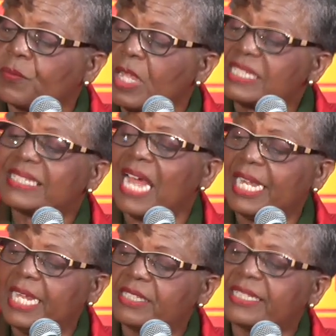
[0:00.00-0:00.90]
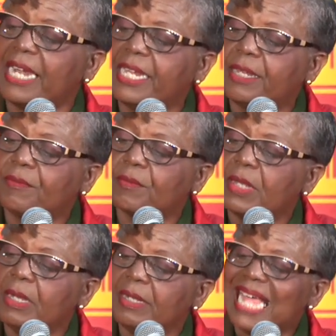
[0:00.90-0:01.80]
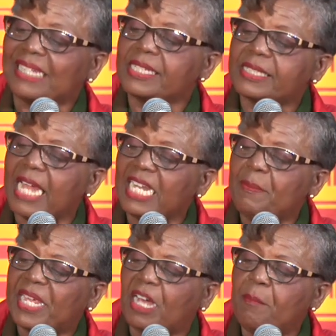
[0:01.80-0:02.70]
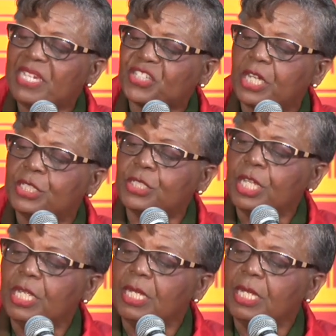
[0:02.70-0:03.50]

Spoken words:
study, that a study be commissioned,